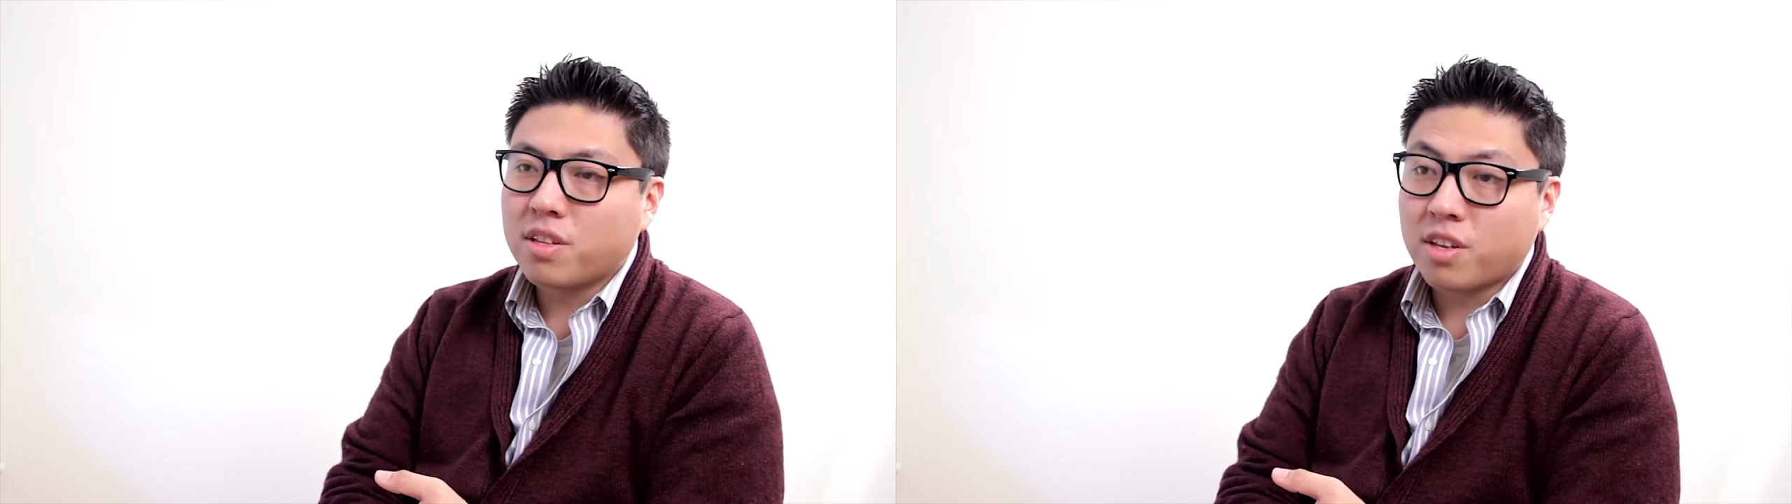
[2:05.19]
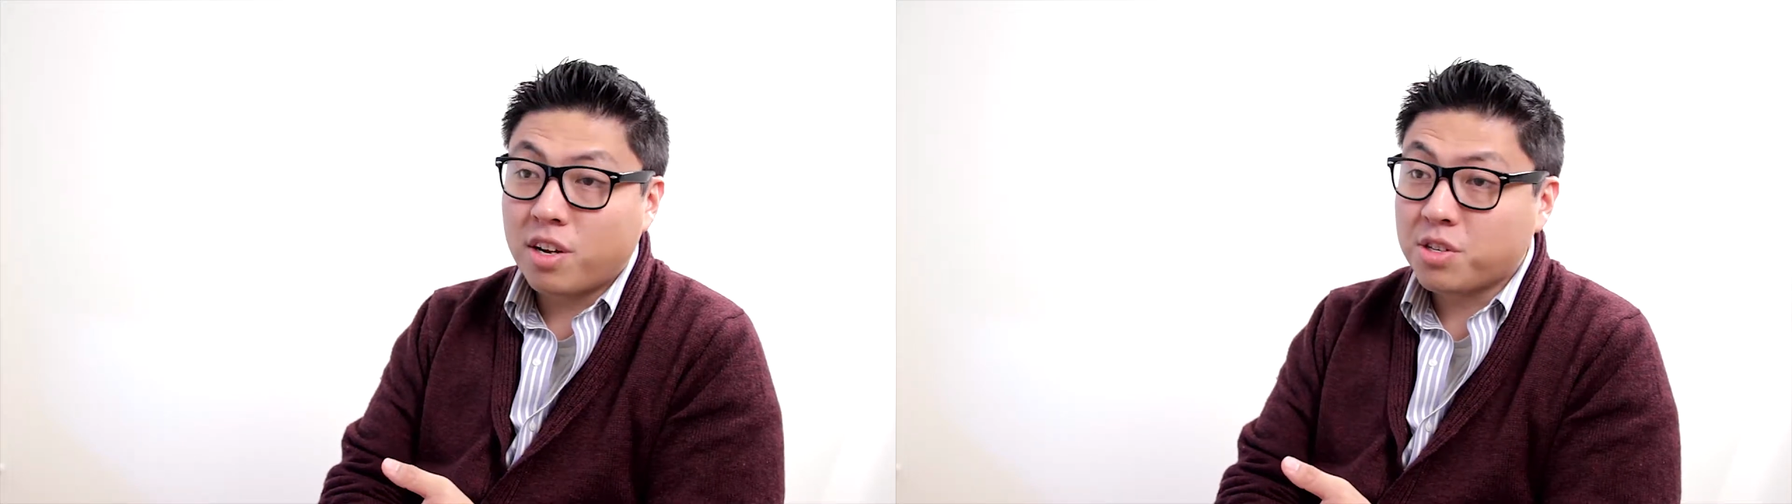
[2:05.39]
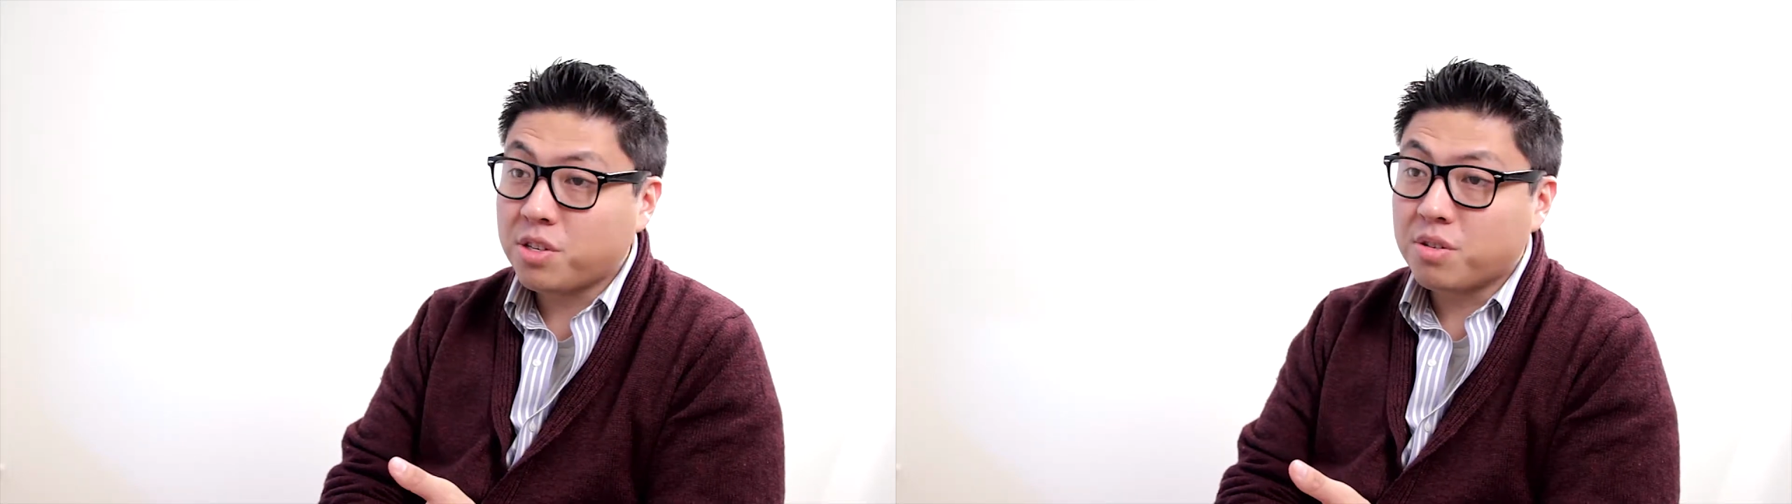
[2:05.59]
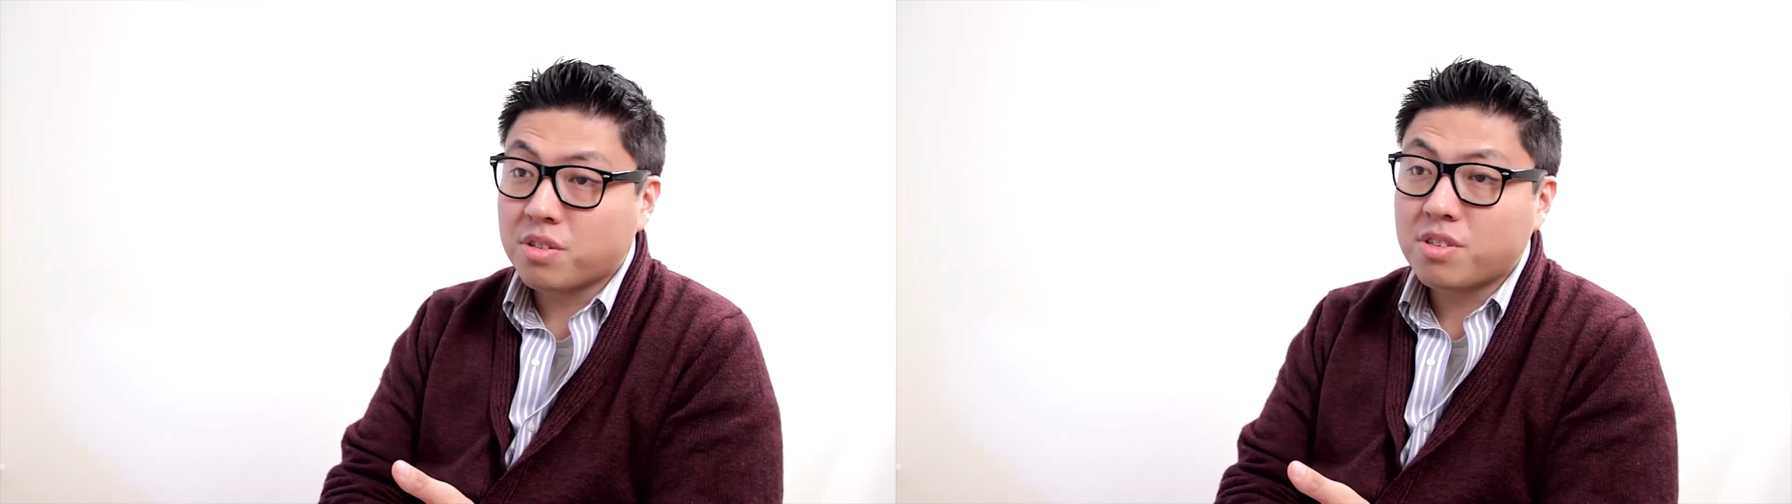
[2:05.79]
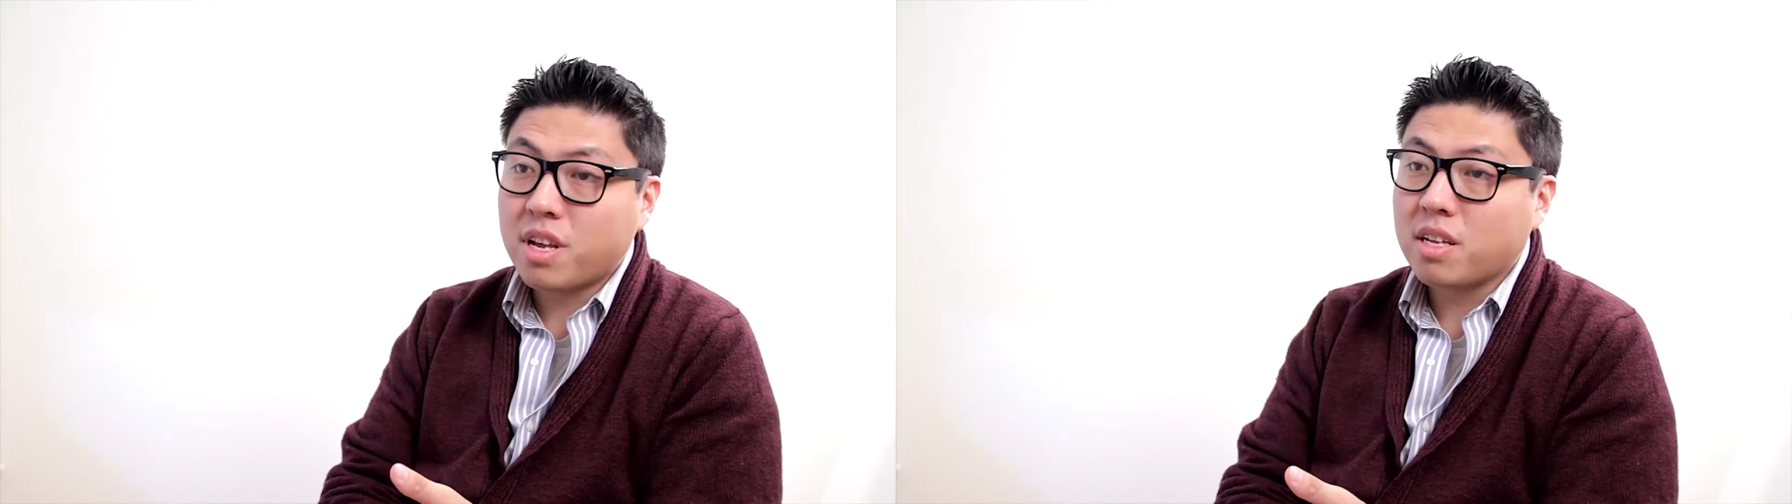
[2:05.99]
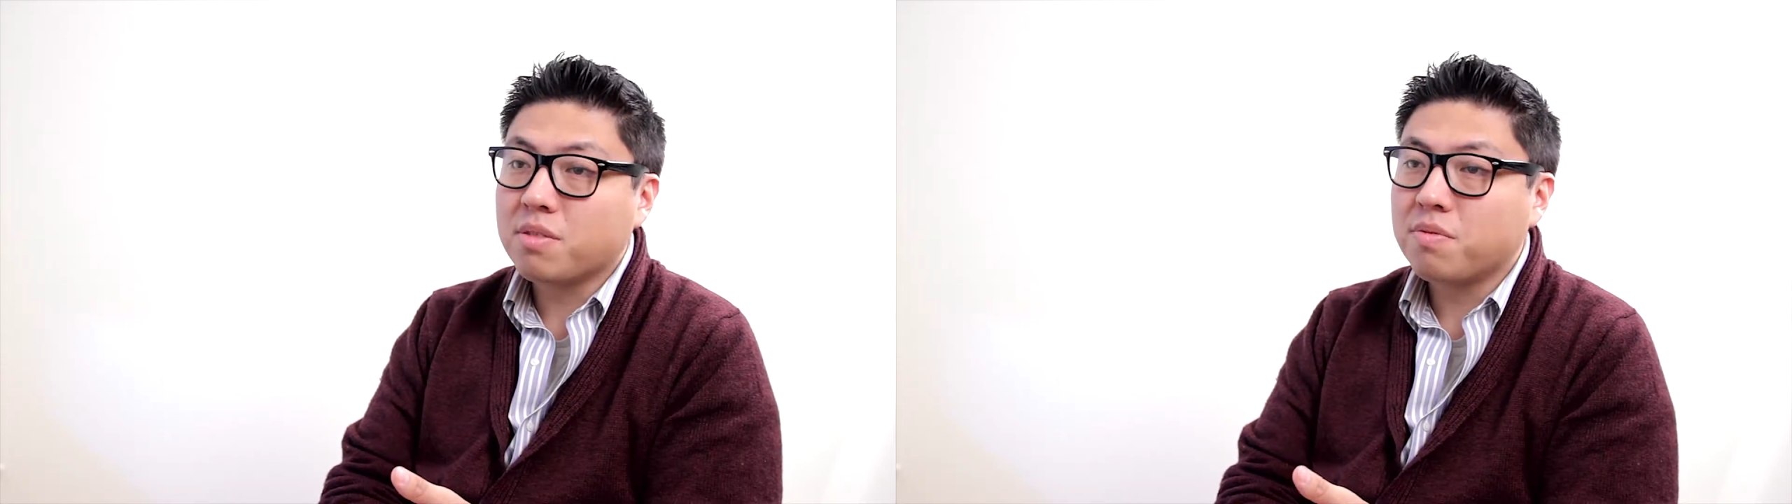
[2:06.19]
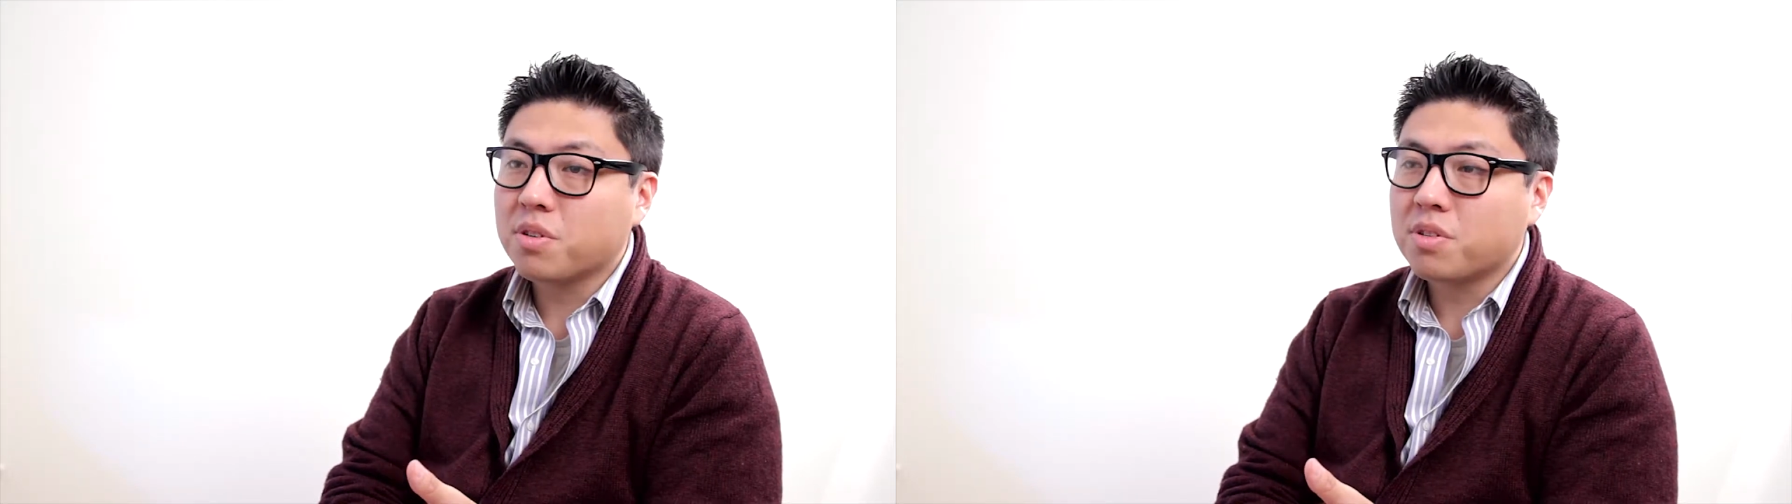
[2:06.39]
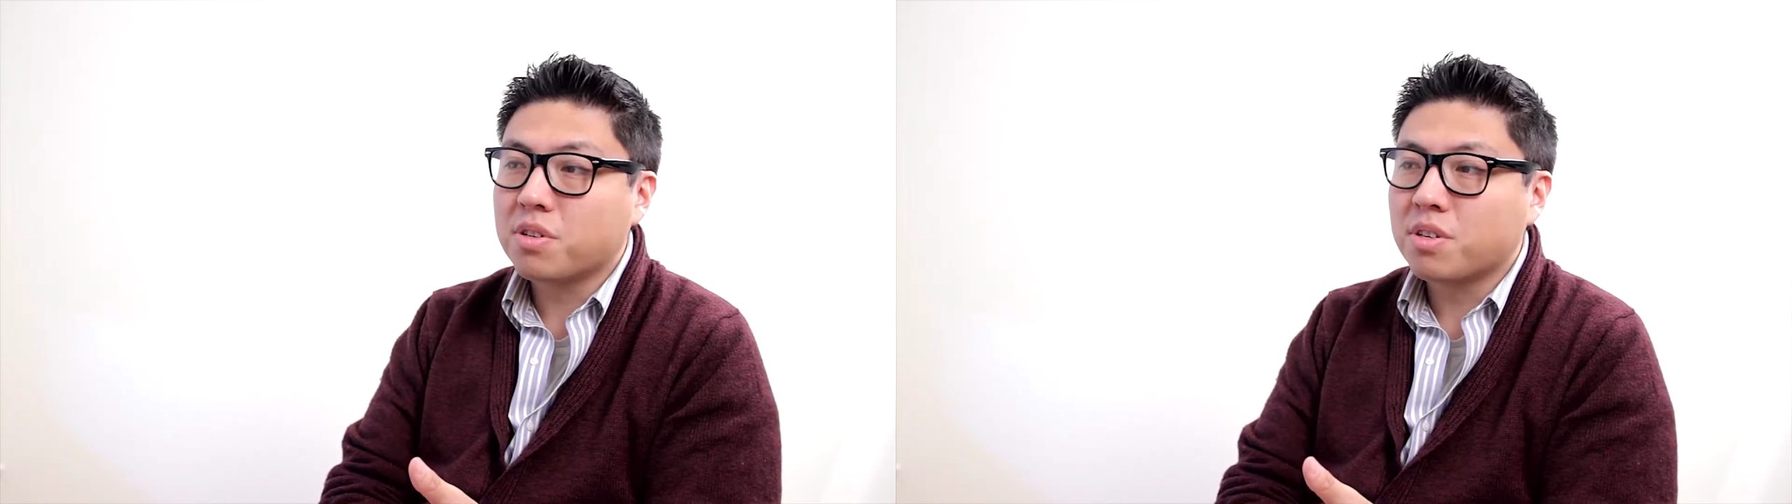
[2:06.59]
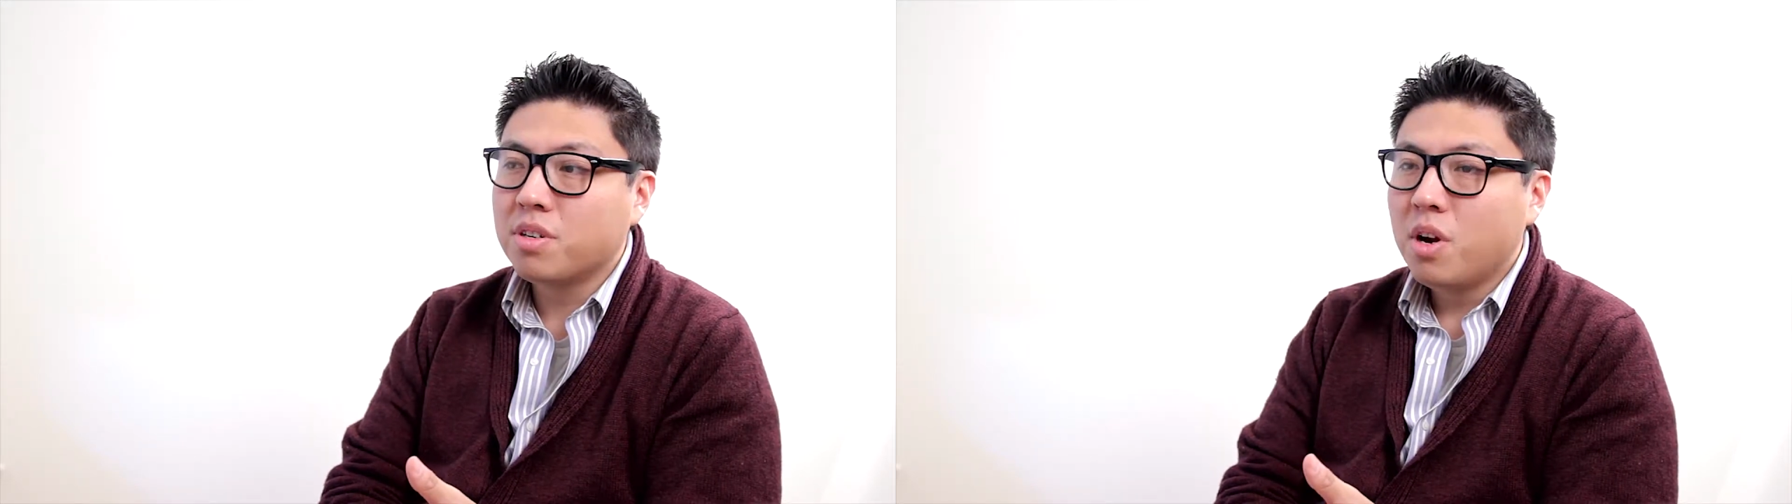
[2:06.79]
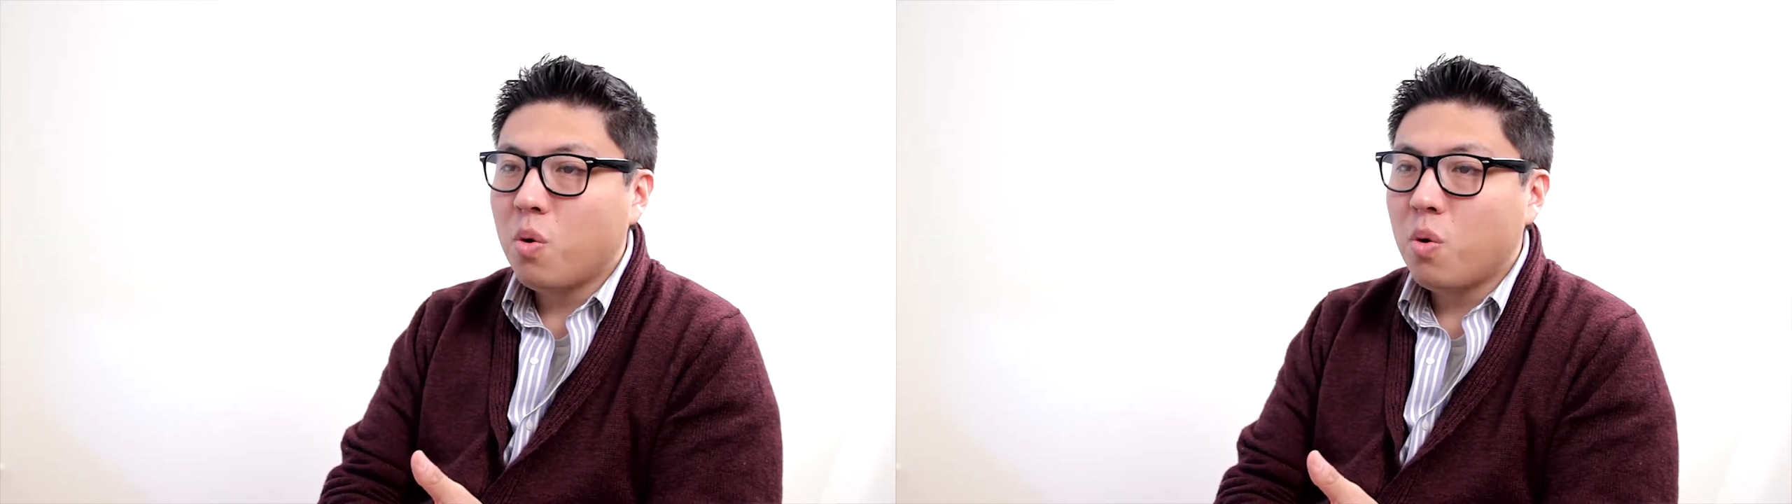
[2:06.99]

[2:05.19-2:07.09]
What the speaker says: in the country uses sand to filter